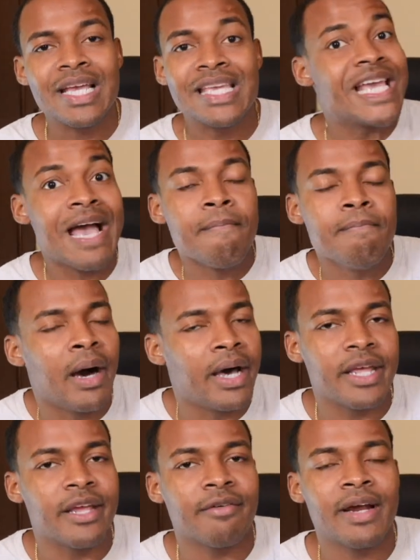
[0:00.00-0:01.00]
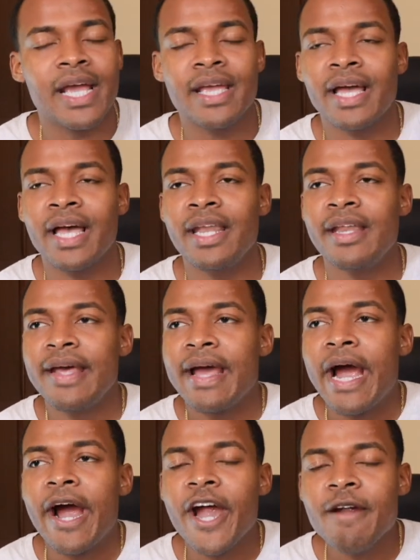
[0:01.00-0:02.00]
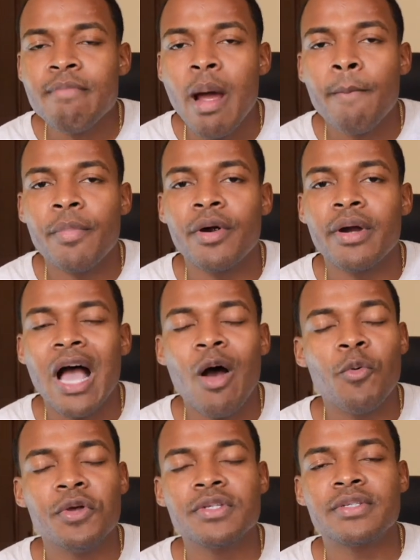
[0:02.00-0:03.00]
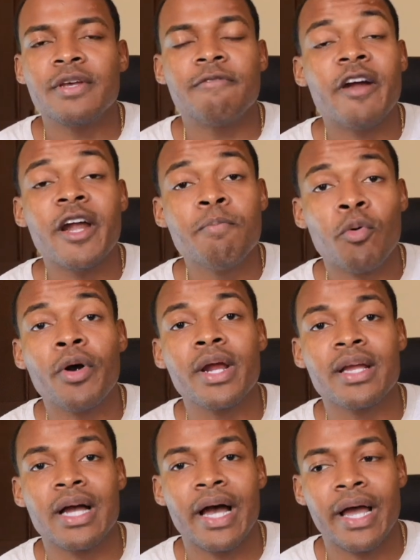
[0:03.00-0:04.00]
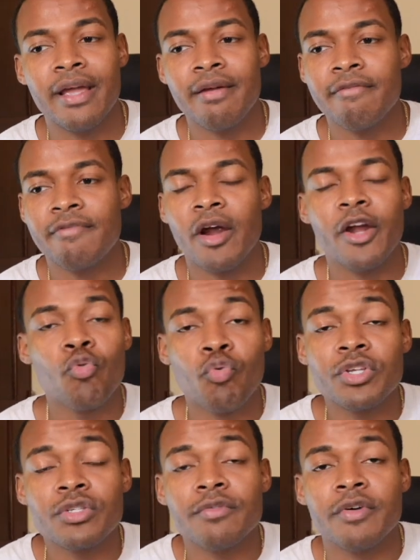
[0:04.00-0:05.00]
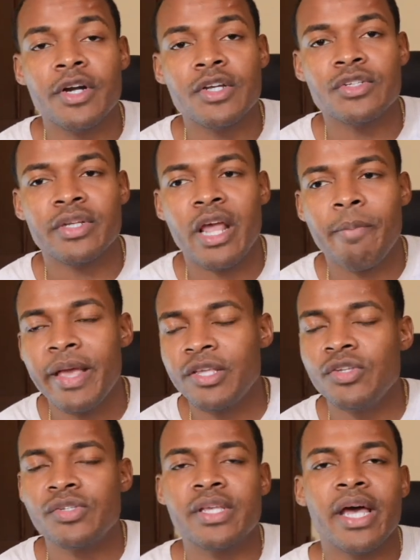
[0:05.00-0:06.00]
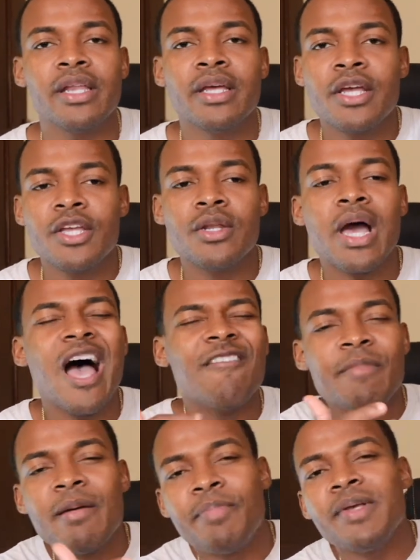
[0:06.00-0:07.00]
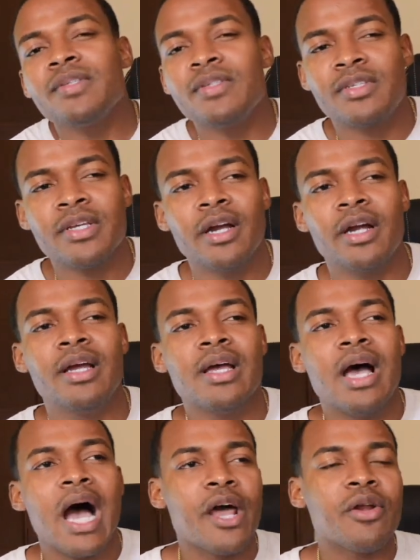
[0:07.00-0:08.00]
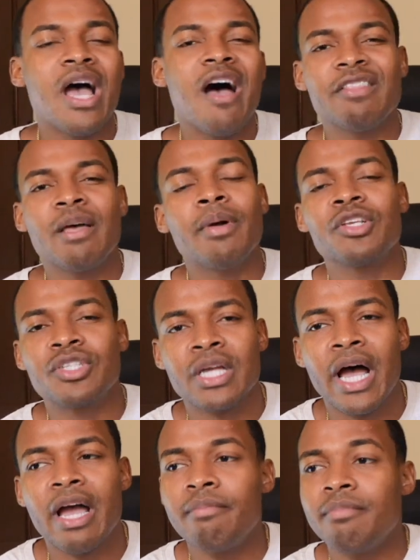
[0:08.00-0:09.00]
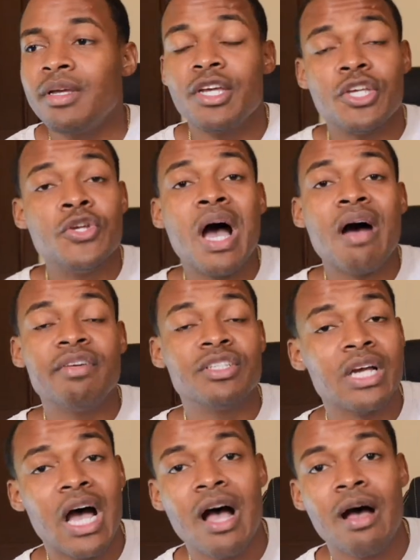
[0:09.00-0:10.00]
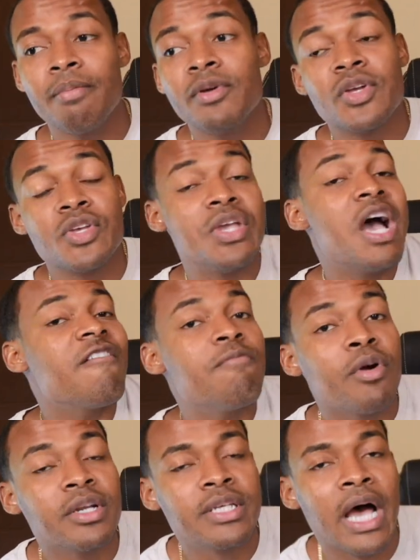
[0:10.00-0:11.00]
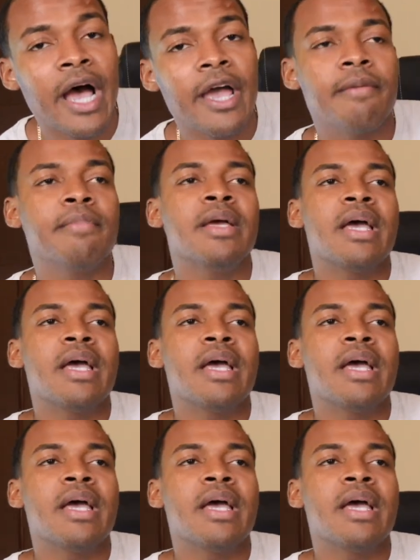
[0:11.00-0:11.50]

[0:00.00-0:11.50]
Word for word: get money, right? And I remember I was a very boring guy, very risk averse, and I basically said, you know, have my business here, I don't have that much time. You have a job. You have more time.